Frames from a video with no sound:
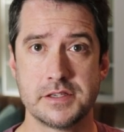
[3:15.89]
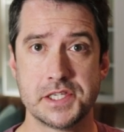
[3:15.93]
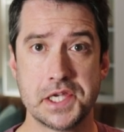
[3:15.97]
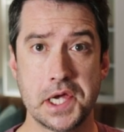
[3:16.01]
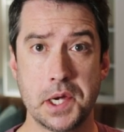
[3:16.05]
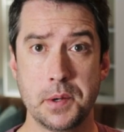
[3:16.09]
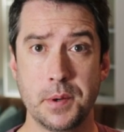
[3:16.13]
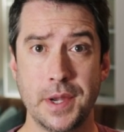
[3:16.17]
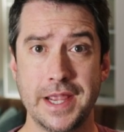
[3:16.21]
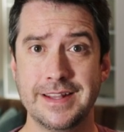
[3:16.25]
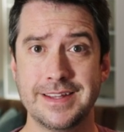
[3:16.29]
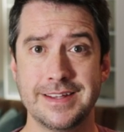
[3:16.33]

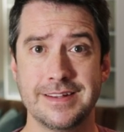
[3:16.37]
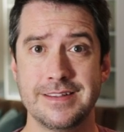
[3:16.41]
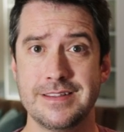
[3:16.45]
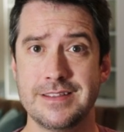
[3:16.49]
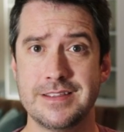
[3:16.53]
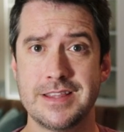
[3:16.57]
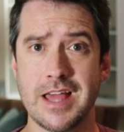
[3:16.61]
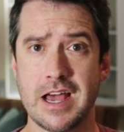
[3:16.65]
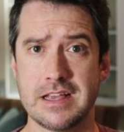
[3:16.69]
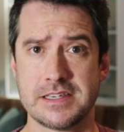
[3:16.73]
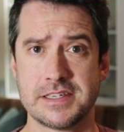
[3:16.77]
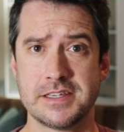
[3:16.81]
so
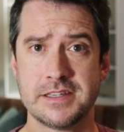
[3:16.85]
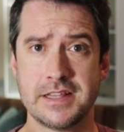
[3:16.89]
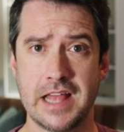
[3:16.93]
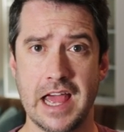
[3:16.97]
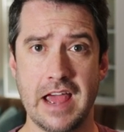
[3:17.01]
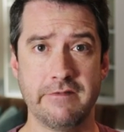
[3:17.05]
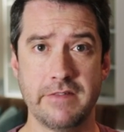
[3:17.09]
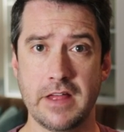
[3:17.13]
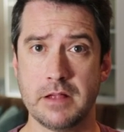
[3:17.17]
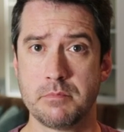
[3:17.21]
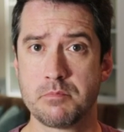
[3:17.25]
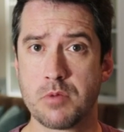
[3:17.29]
it doesn't
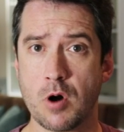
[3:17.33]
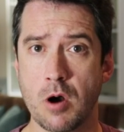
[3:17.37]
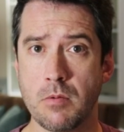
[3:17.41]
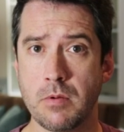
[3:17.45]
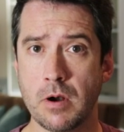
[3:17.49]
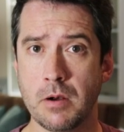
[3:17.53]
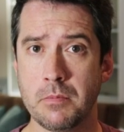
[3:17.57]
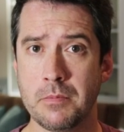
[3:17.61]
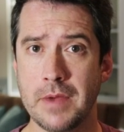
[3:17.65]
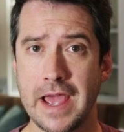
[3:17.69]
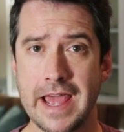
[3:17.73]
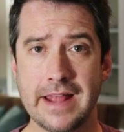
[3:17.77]
have that
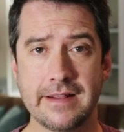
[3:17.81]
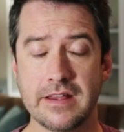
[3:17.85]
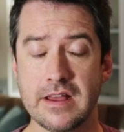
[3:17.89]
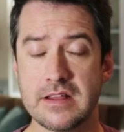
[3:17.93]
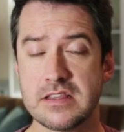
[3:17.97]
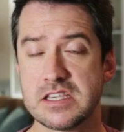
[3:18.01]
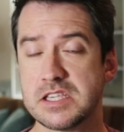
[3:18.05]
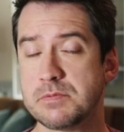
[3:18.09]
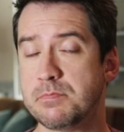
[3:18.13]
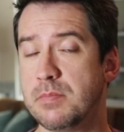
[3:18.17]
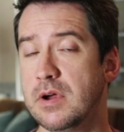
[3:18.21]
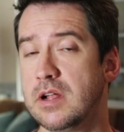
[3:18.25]
problem and
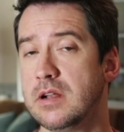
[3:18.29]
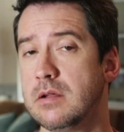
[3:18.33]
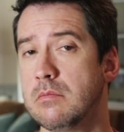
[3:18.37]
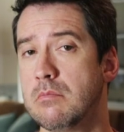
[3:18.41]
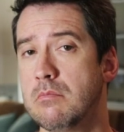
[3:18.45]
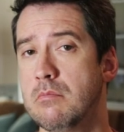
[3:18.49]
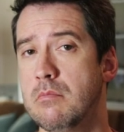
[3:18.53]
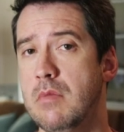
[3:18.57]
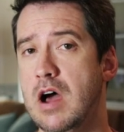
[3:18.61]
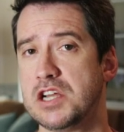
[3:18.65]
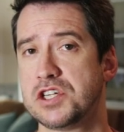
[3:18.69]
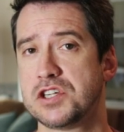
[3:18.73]
can
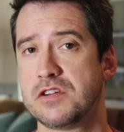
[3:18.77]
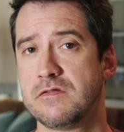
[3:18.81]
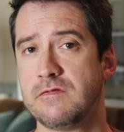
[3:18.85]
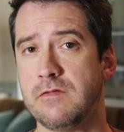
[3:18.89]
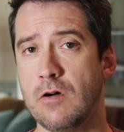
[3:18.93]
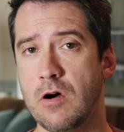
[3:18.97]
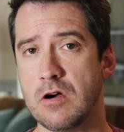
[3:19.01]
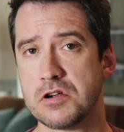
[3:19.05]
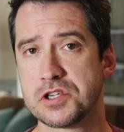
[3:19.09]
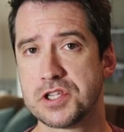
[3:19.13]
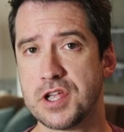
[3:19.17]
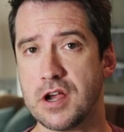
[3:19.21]
spin much
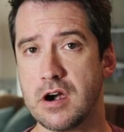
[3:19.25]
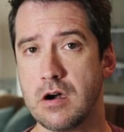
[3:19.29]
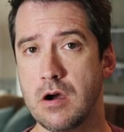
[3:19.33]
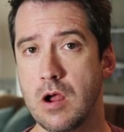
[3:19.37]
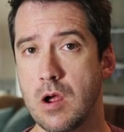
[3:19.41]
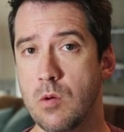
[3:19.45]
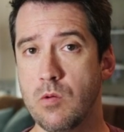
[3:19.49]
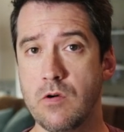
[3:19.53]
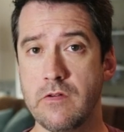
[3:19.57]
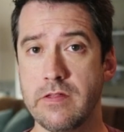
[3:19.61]
faster